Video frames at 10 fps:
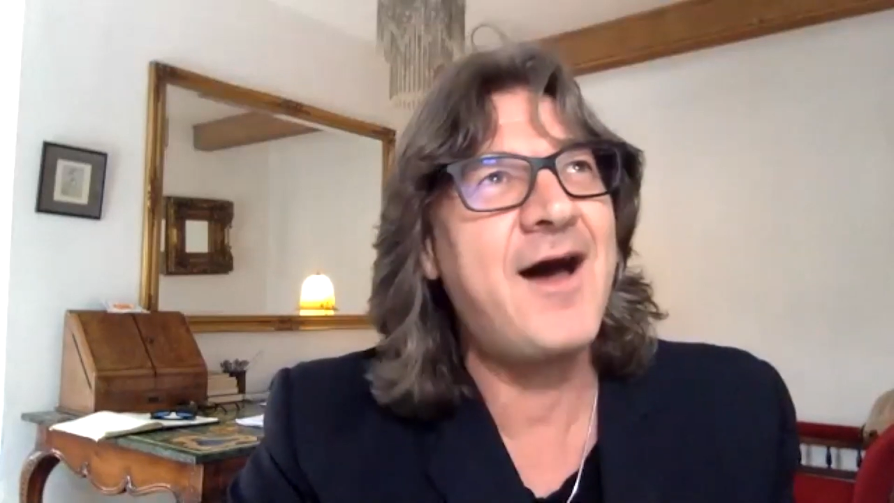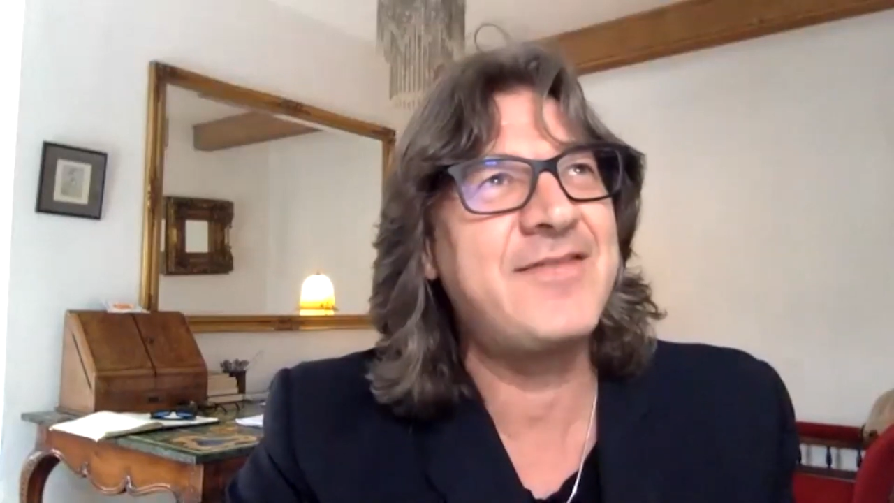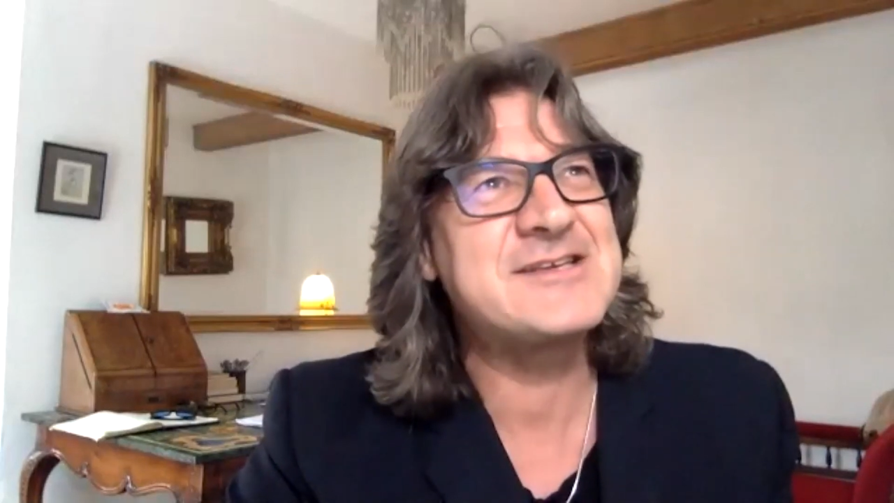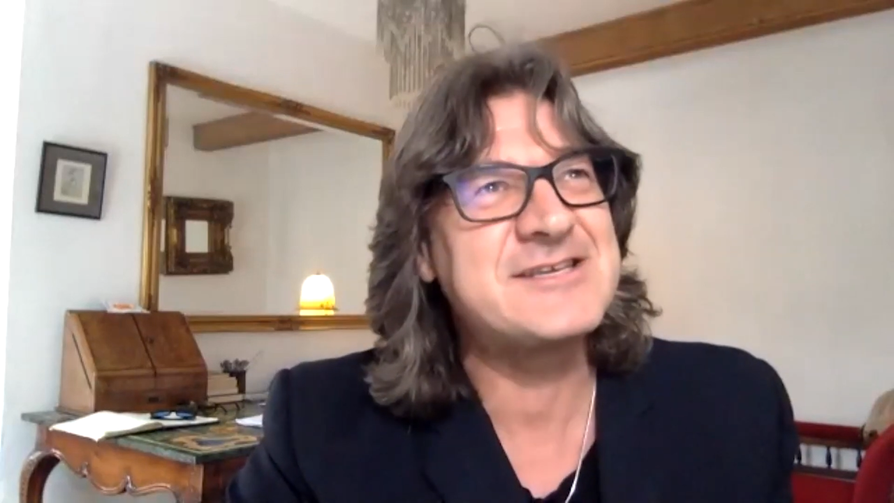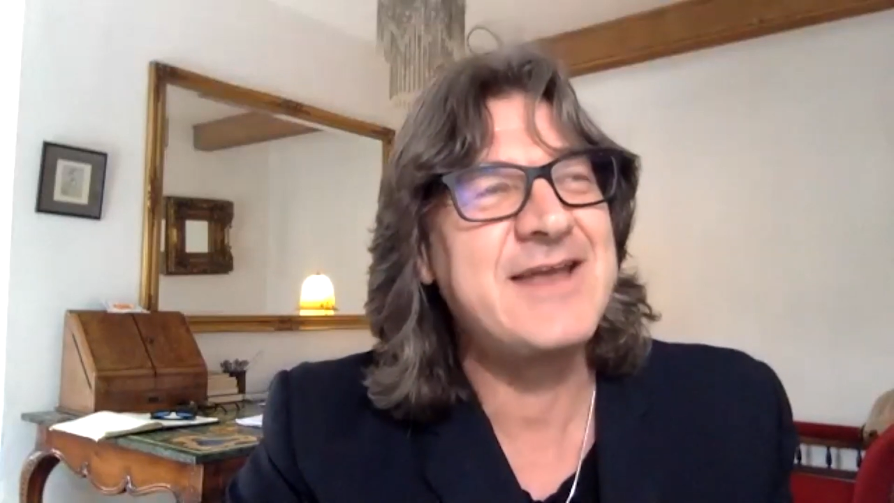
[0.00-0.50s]

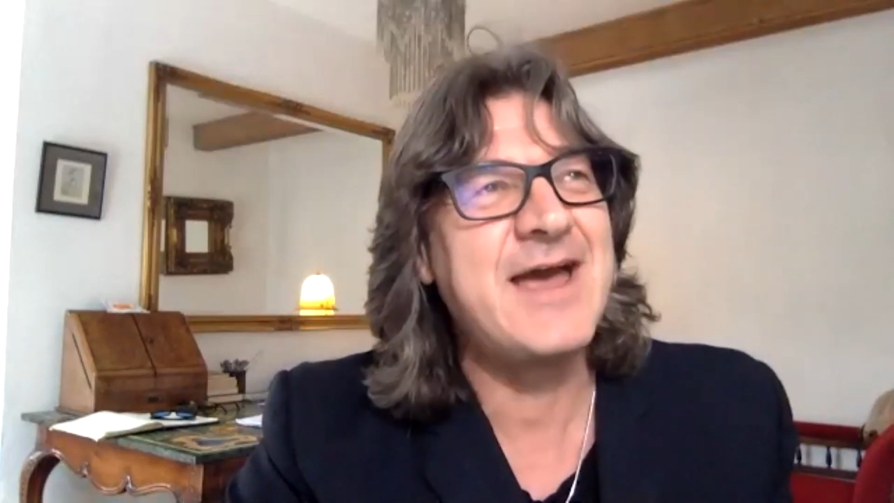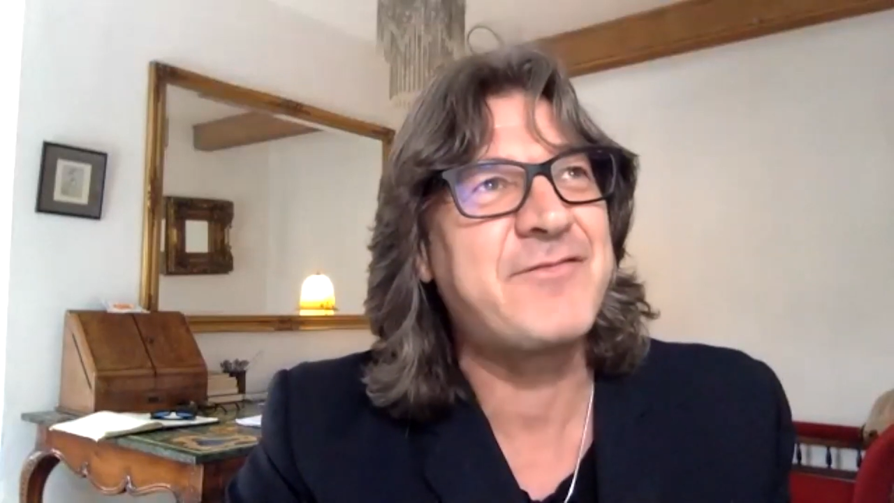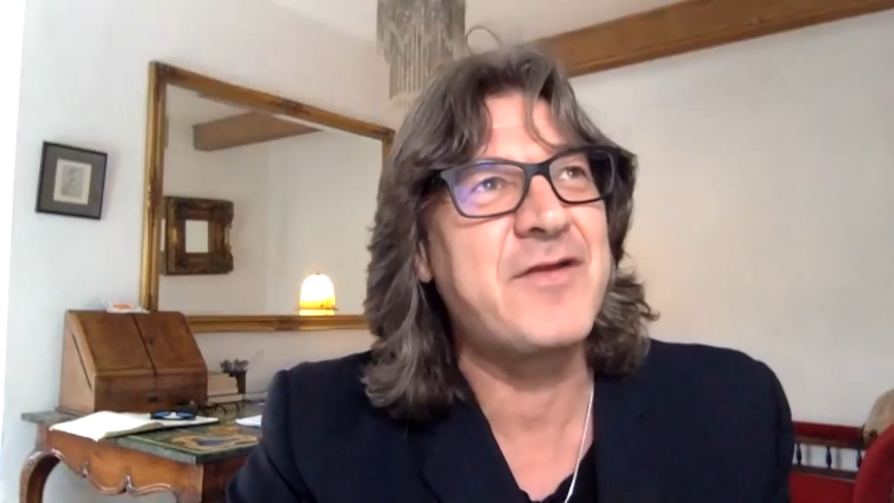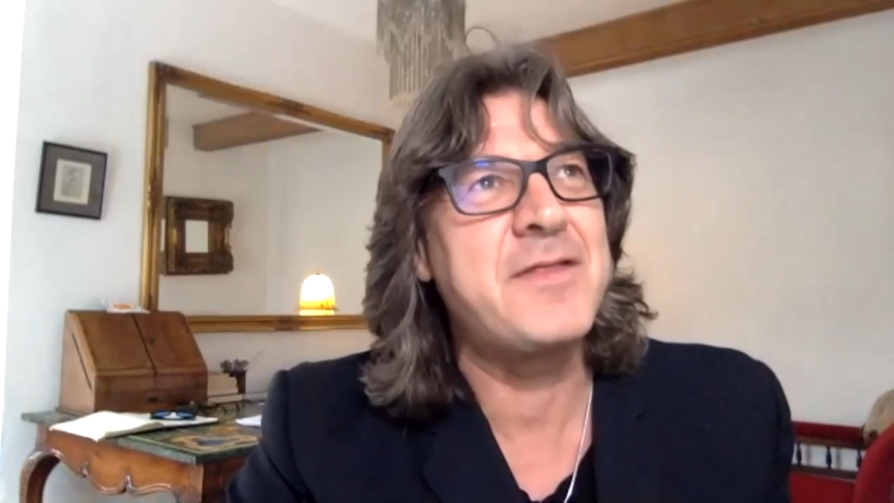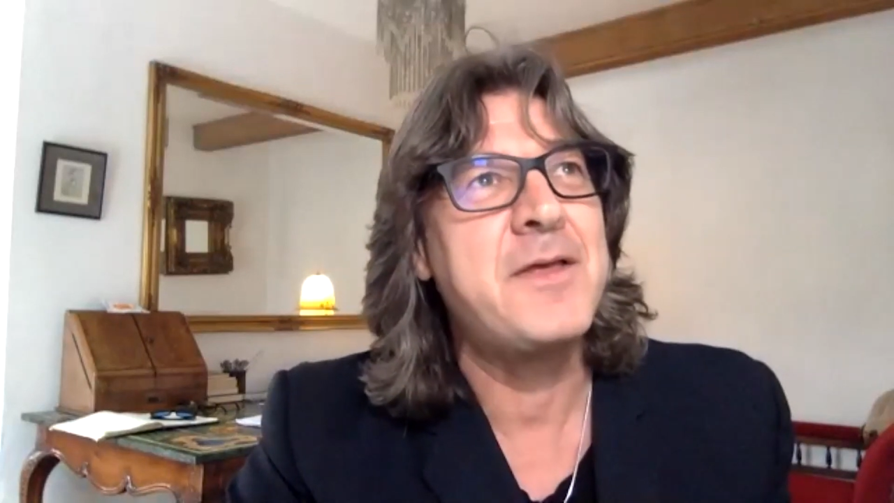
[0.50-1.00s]
There's a name
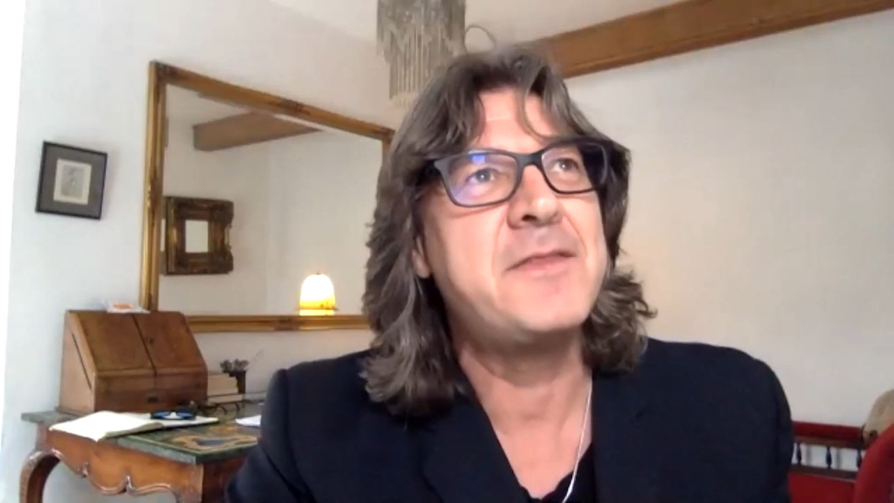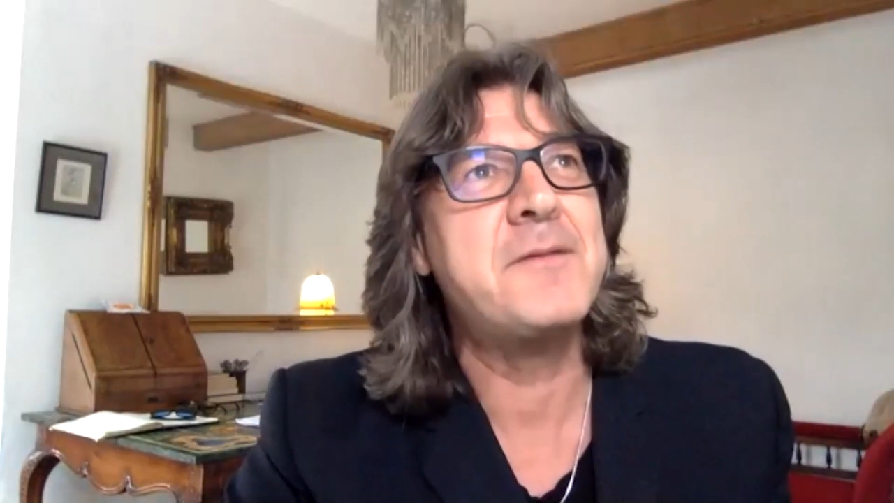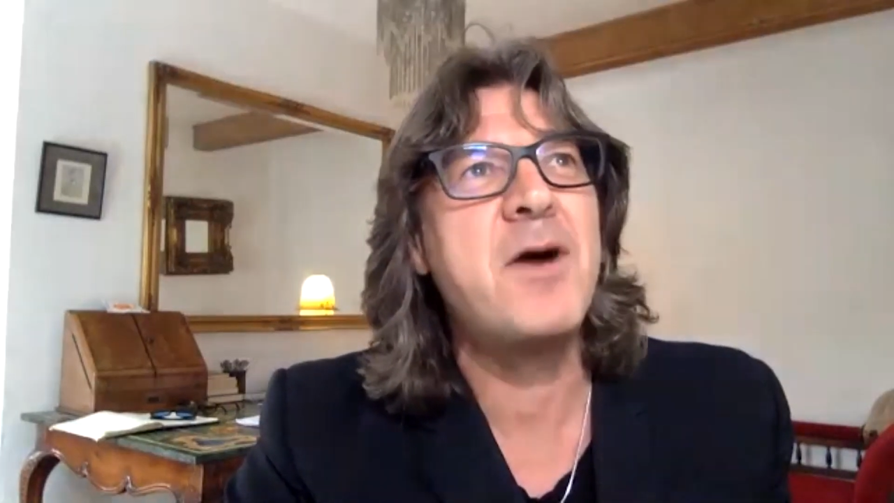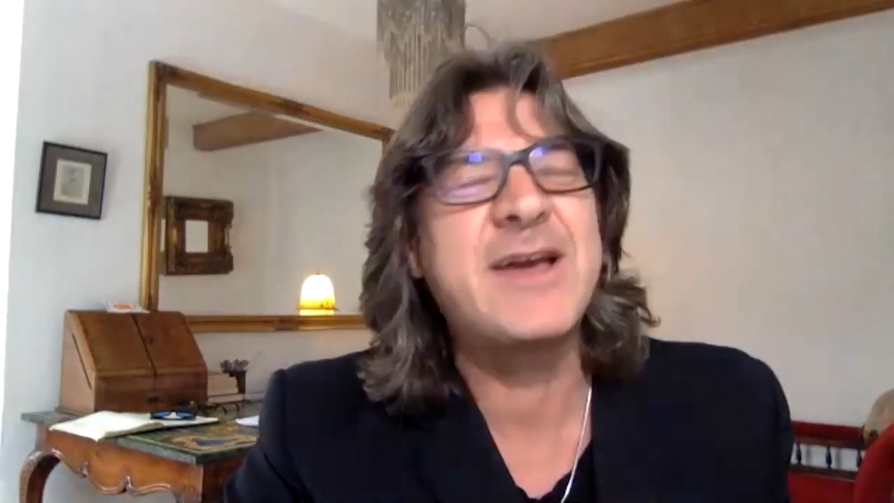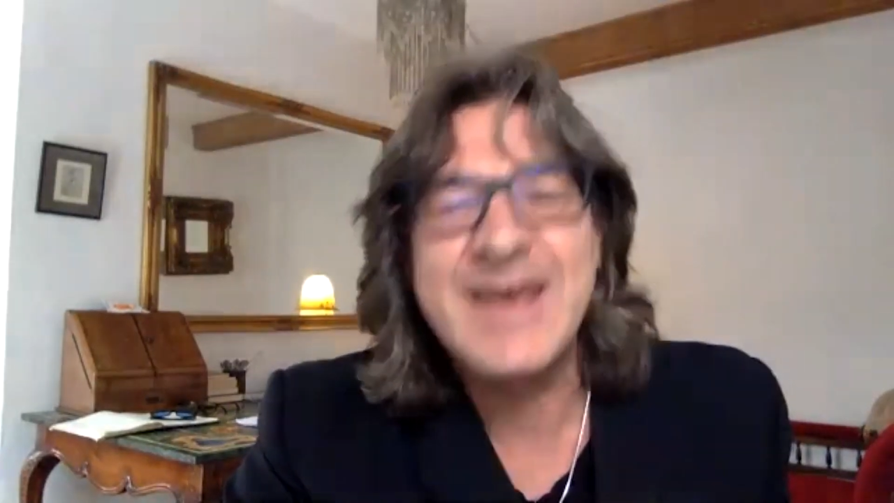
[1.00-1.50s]
for it. The
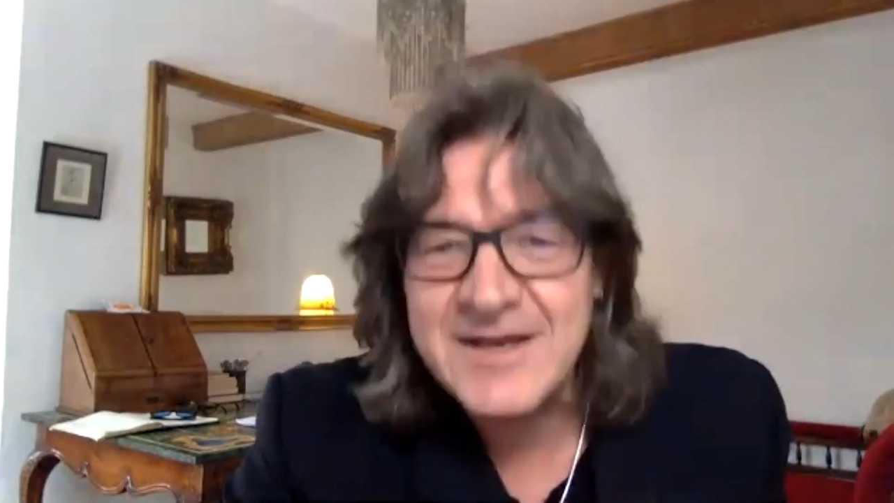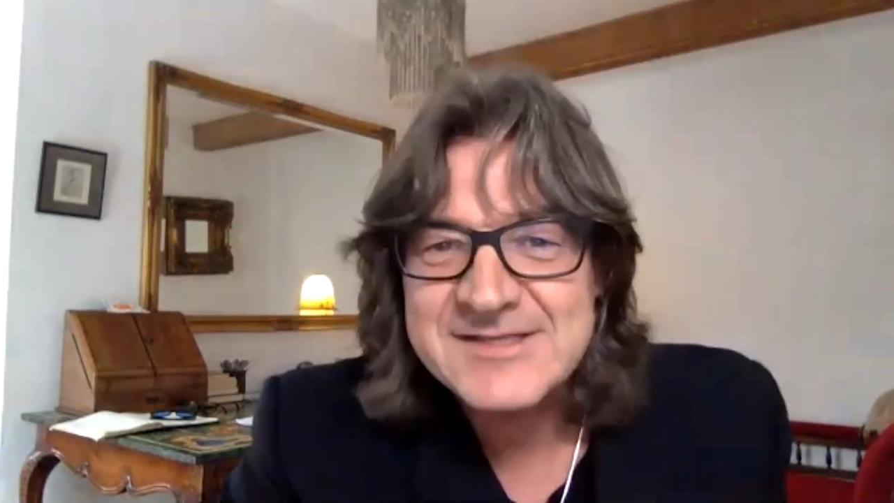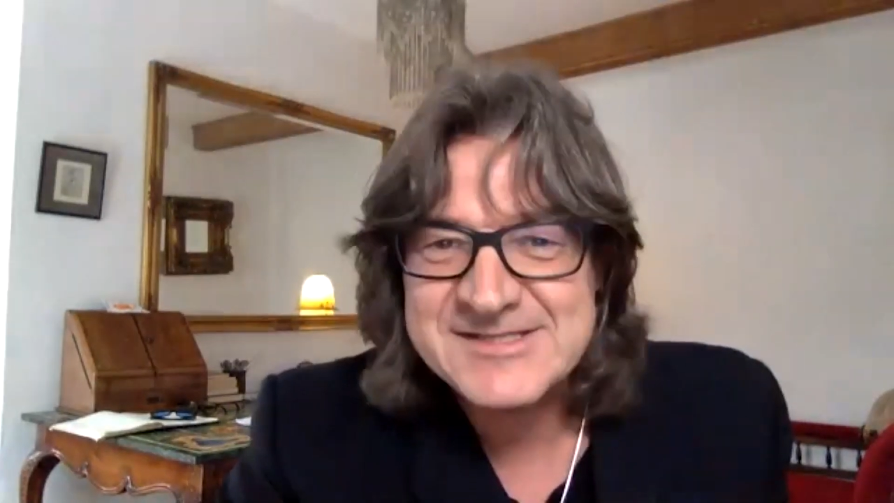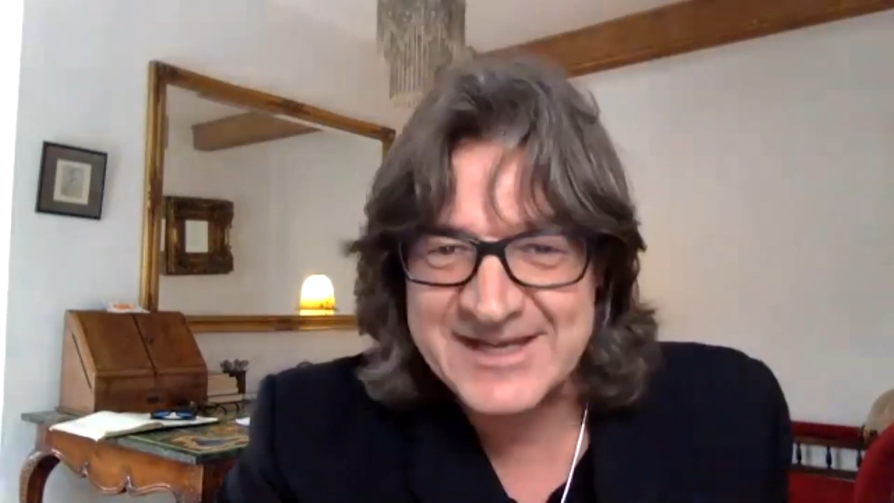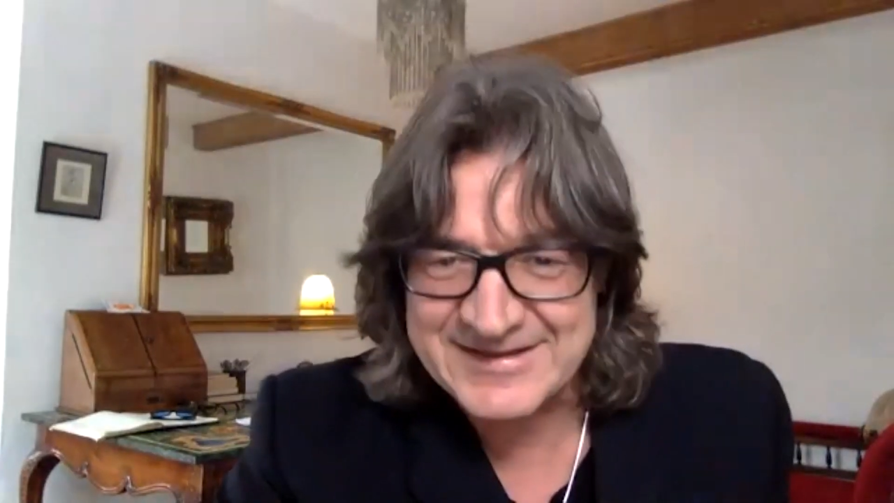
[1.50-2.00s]

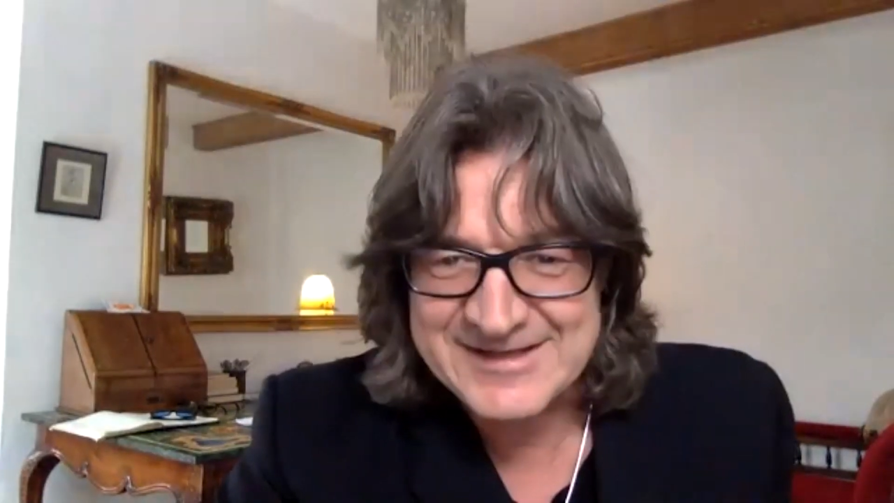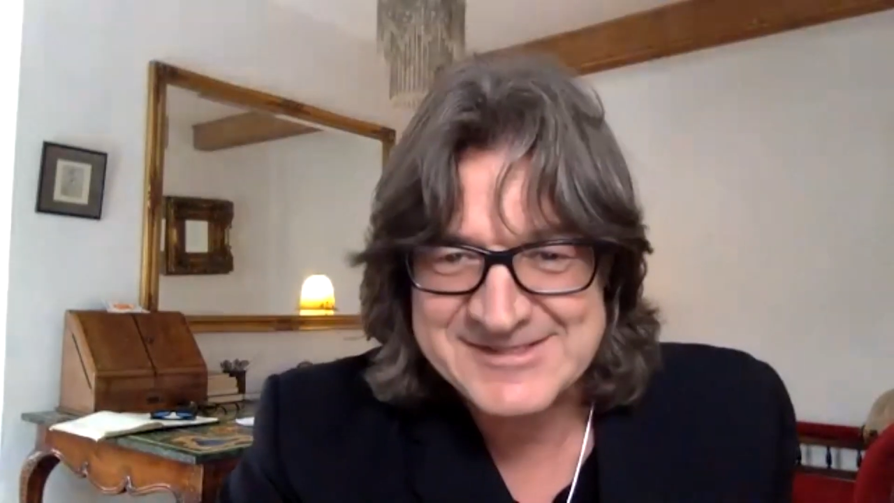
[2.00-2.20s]
McGuillotine, that's